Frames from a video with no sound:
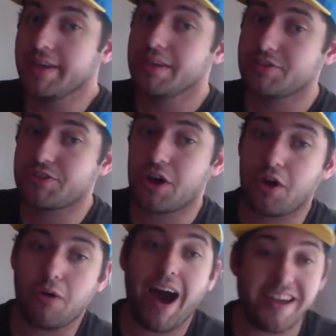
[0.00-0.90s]

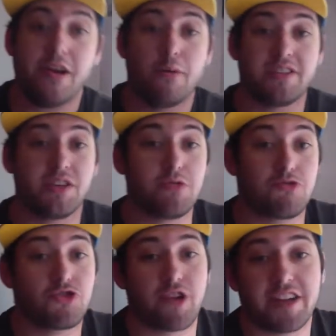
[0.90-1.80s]
So, I know it's a
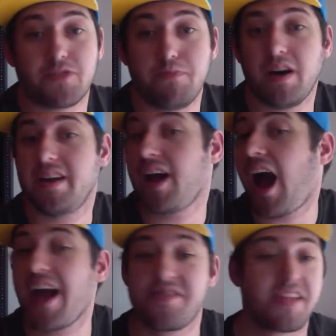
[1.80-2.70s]
huge stretch, but
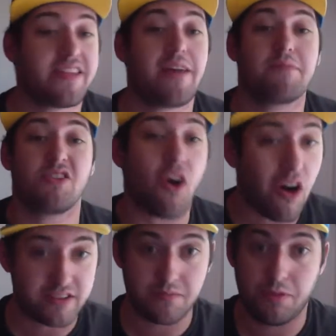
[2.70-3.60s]
I think that'd be an
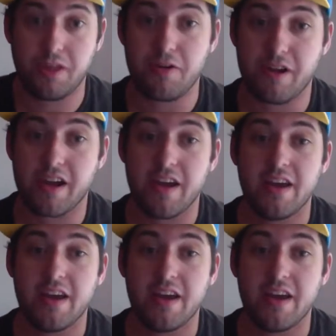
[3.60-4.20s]
awesome theory.